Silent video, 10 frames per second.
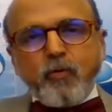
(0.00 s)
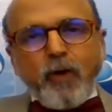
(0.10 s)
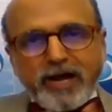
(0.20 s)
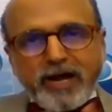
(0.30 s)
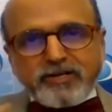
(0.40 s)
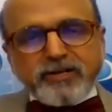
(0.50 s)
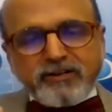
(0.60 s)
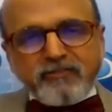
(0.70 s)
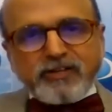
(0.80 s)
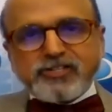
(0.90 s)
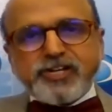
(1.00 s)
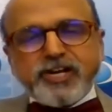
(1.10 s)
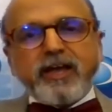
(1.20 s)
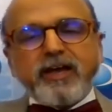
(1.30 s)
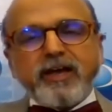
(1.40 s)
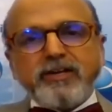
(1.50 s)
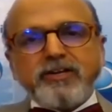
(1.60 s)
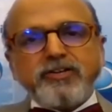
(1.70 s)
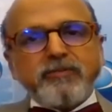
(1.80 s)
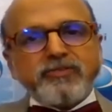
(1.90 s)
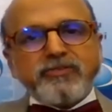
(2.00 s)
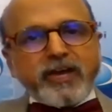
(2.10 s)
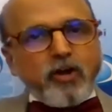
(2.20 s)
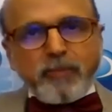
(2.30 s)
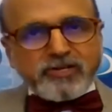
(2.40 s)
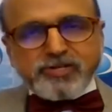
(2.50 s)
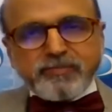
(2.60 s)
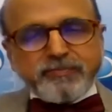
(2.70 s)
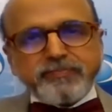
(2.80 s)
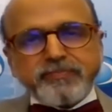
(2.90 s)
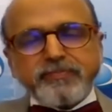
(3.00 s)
quite devastating in terms of economics,